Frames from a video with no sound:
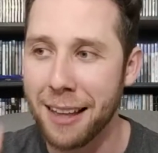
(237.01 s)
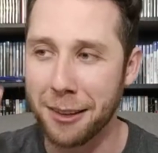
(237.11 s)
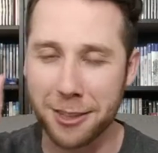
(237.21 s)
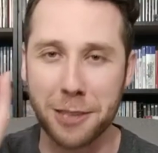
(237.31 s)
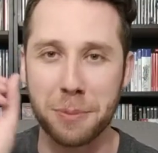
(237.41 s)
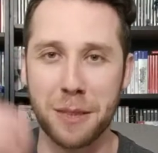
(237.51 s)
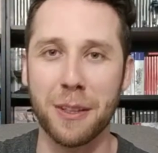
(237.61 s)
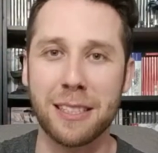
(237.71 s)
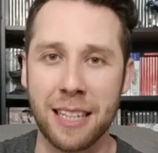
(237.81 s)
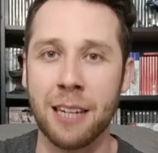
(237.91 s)
There's a
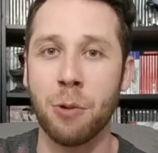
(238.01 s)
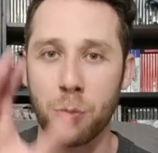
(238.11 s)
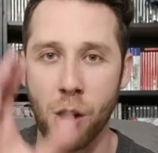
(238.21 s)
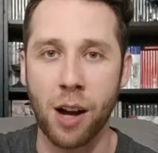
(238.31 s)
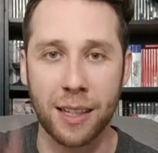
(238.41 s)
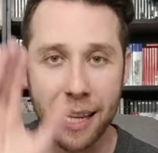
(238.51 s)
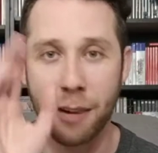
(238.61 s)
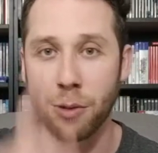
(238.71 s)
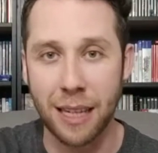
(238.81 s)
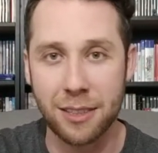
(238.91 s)
specific scene with Rocket that
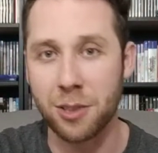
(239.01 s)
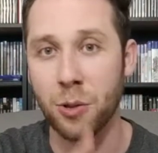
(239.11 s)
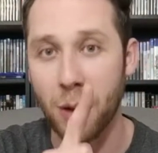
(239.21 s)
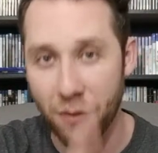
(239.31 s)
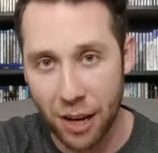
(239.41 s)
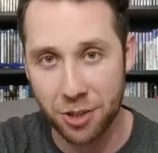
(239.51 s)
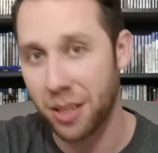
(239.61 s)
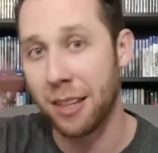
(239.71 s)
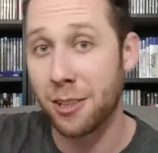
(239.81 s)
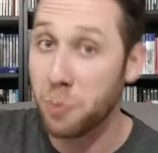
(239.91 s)
I will get to eventually in the